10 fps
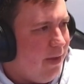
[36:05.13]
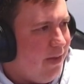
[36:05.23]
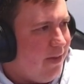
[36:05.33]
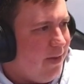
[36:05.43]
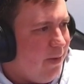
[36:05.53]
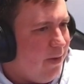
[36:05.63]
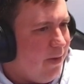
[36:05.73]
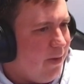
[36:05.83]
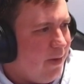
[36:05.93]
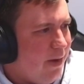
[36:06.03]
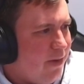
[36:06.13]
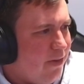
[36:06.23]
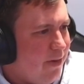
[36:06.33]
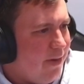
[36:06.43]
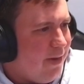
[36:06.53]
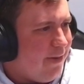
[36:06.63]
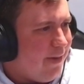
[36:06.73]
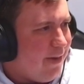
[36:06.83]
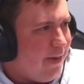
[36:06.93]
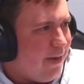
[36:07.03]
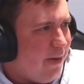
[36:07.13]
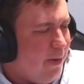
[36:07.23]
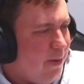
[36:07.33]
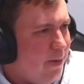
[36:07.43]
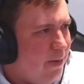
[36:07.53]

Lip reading: token creation isn't going to go